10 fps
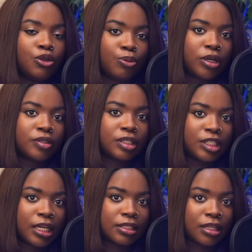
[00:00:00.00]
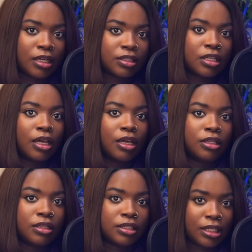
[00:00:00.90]
your browser checks that
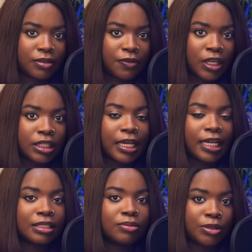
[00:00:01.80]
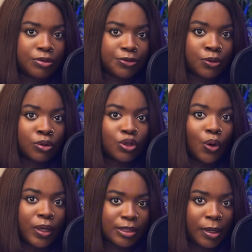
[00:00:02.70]
the certificate hasn't been revoked
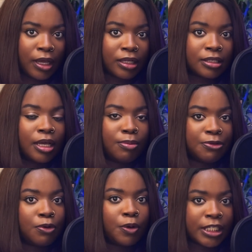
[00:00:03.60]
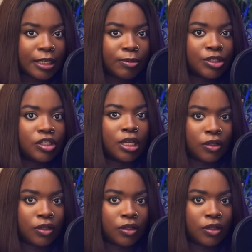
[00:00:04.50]
or expired before establishing a